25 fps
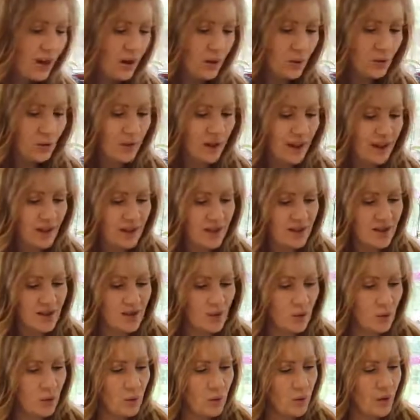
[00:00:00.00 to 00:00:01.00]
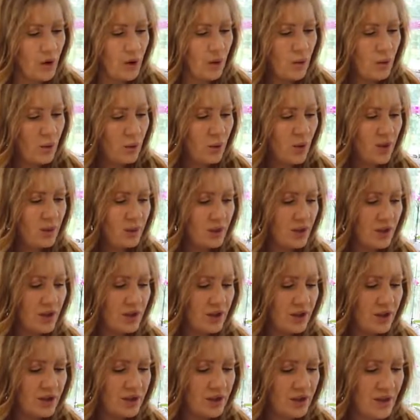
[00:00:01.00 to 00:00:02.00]
Okay, so what I'm going
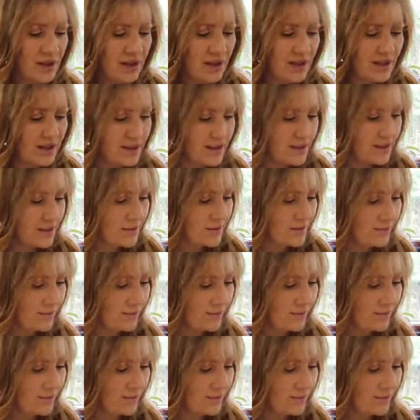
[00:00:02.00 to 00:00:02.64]
to do is